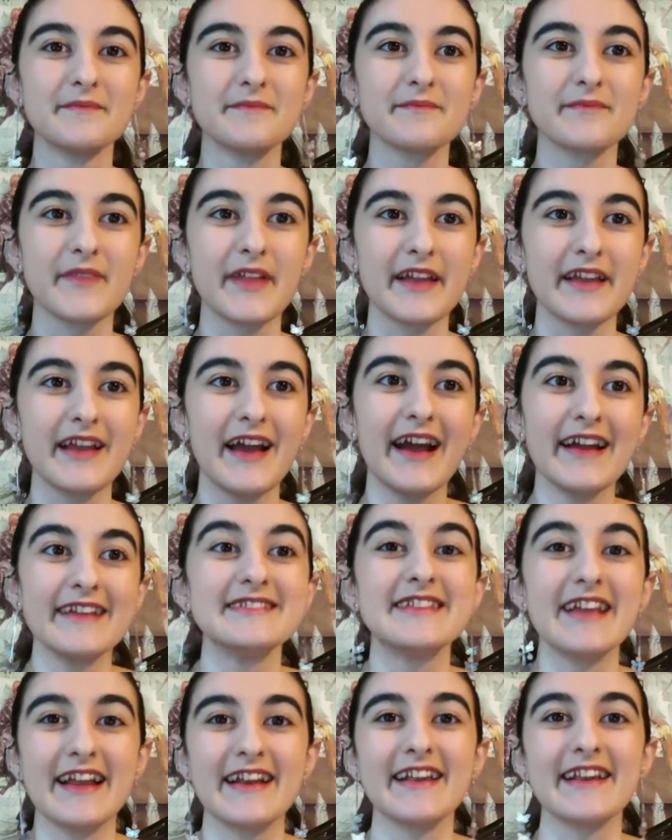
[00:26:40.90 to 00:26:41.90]
like
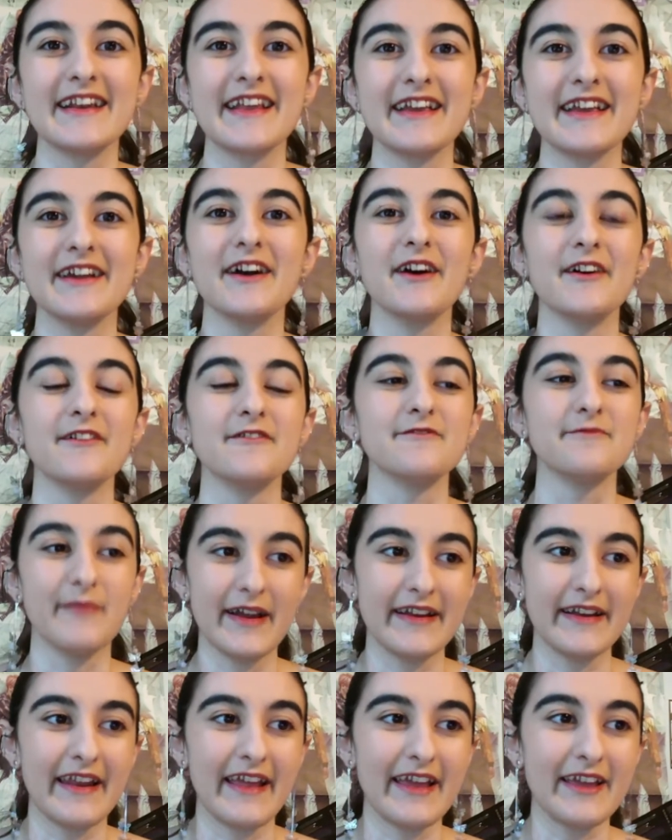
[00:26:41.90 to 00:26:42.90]
identity of
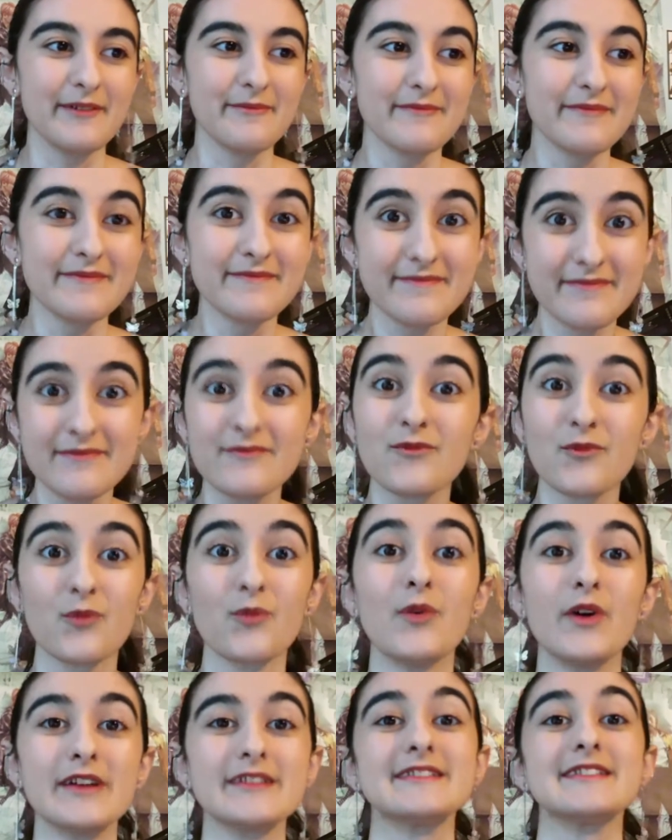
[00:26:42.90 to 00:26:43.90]
my name
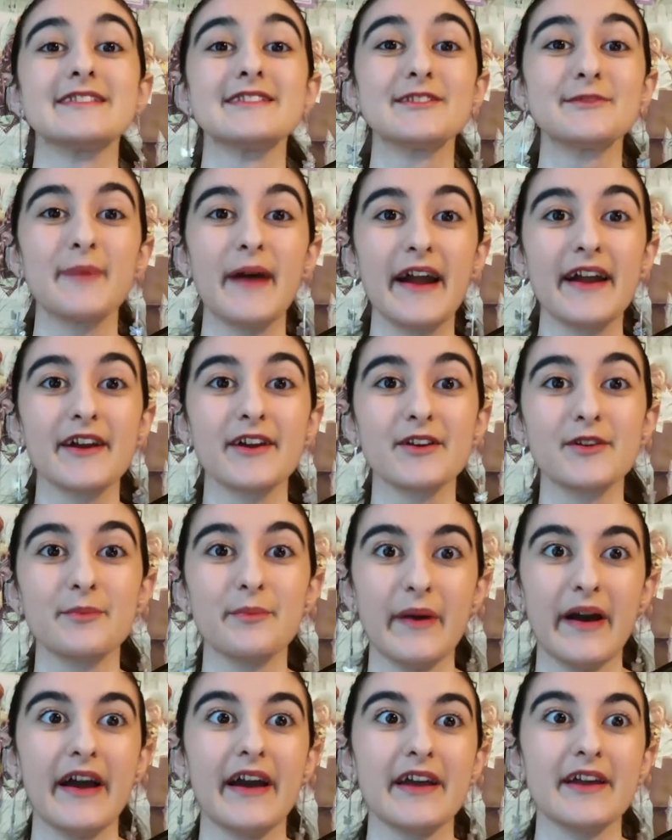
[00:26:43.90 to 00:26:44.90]
was inspired
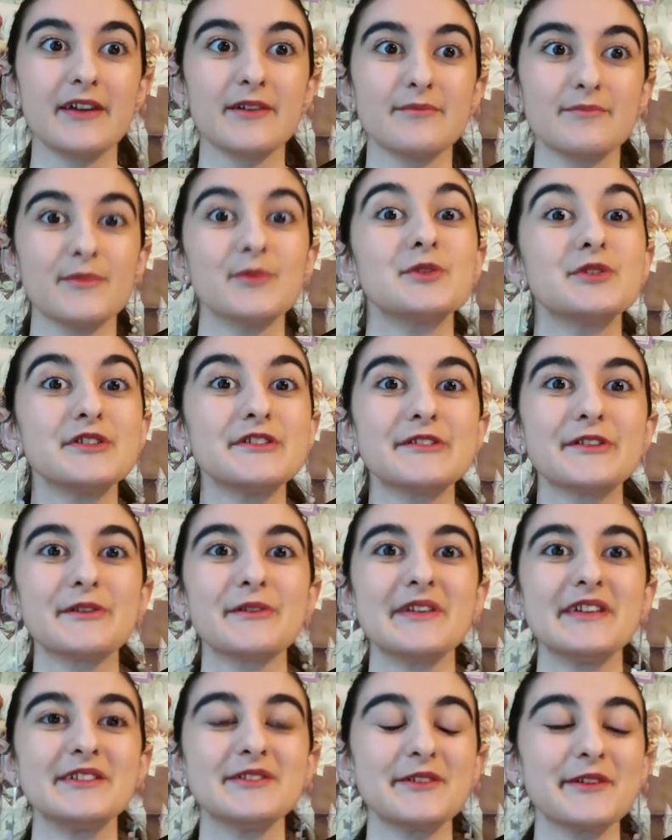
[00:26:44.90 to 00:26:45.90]
by
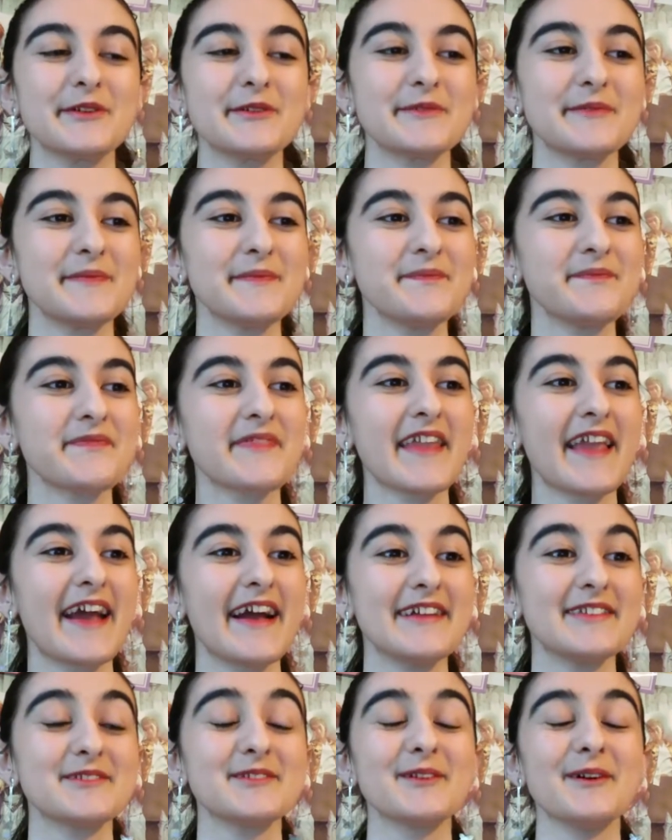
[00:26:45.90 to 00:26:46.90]
Mochizuki Jun.
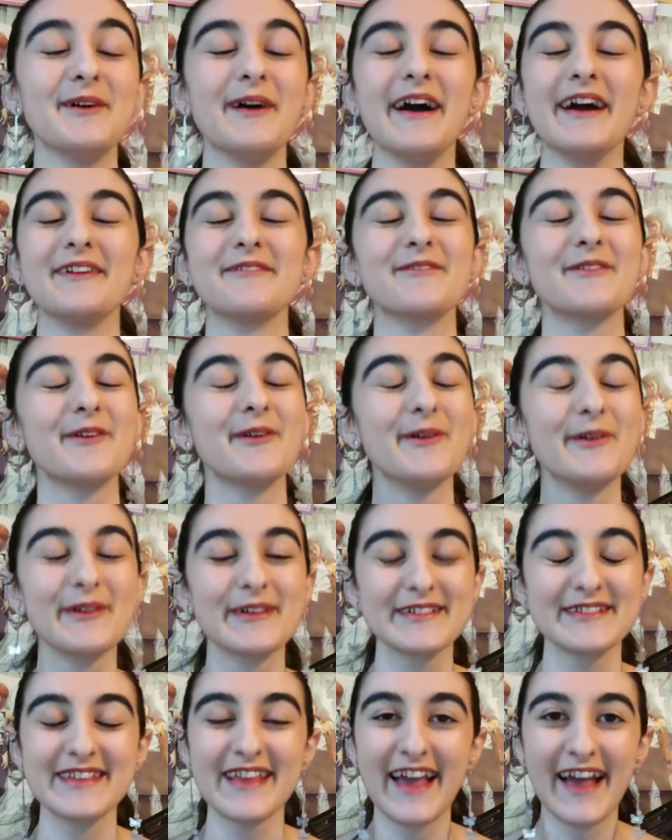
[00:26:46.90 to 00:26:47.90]
And so I of
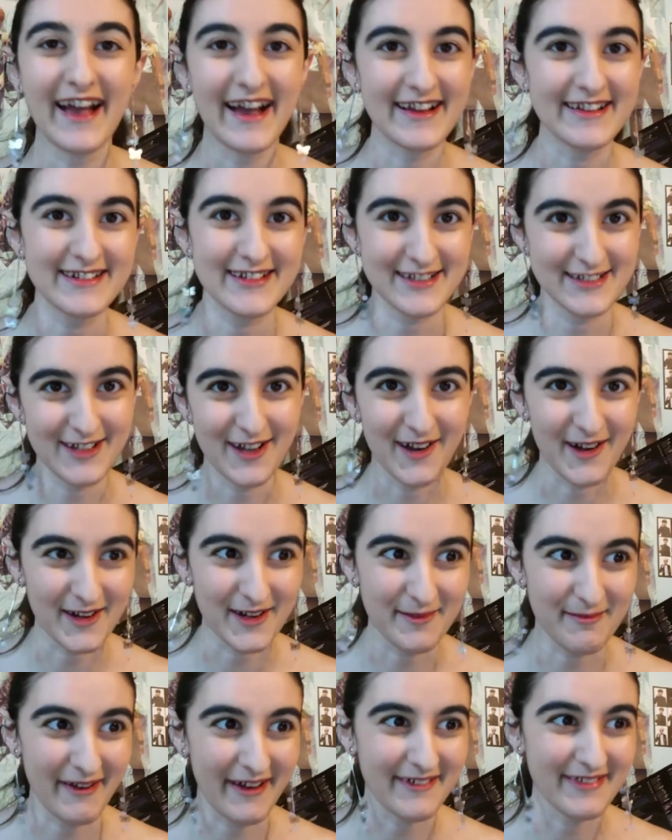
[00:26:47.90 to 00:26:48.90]
course had to talk
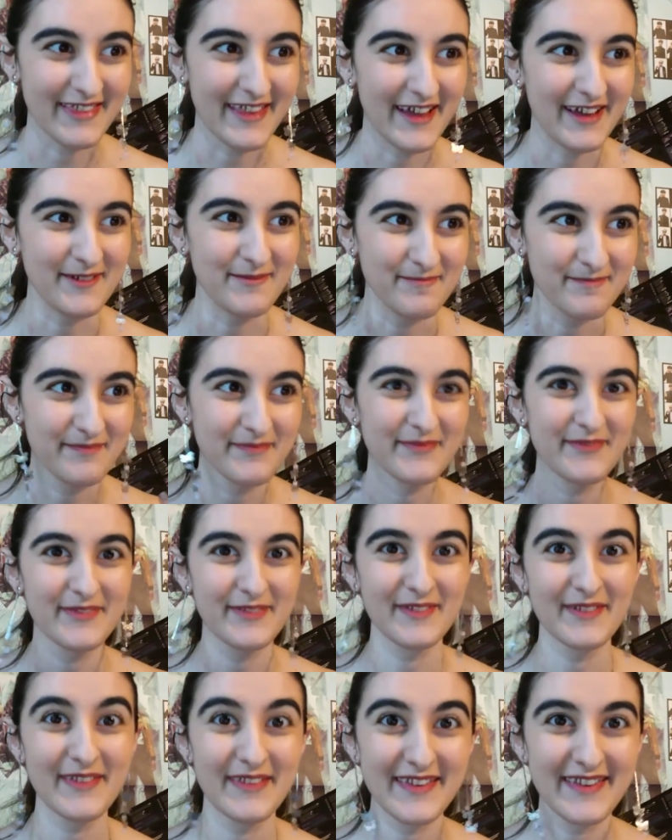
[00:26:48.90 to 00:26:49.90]
about them
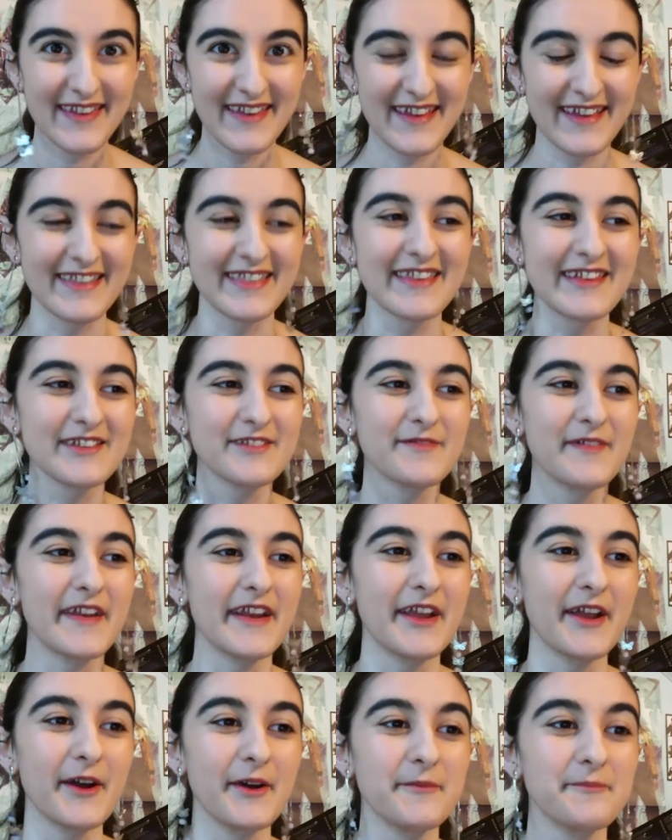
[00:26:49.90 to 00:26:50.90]
in this
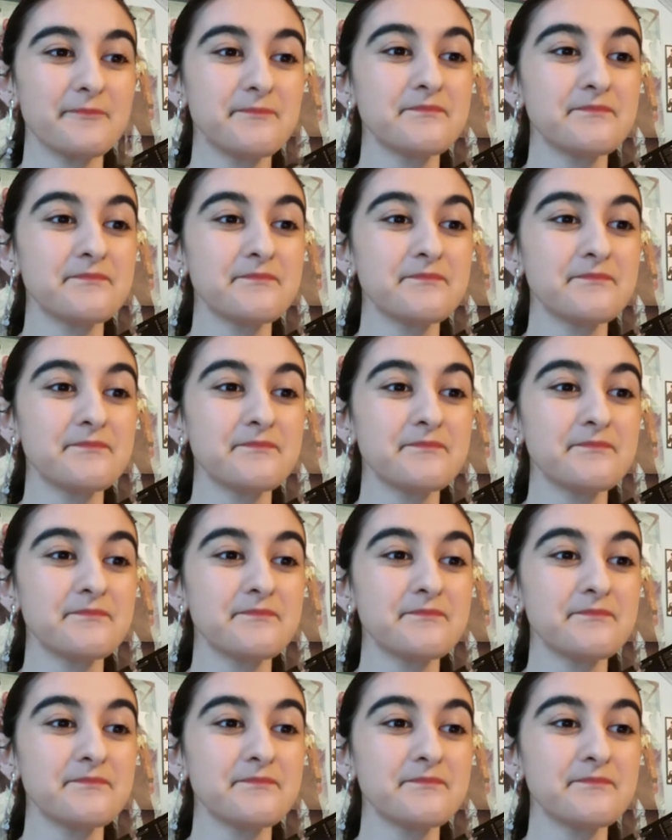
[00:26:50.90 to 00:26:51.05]
video.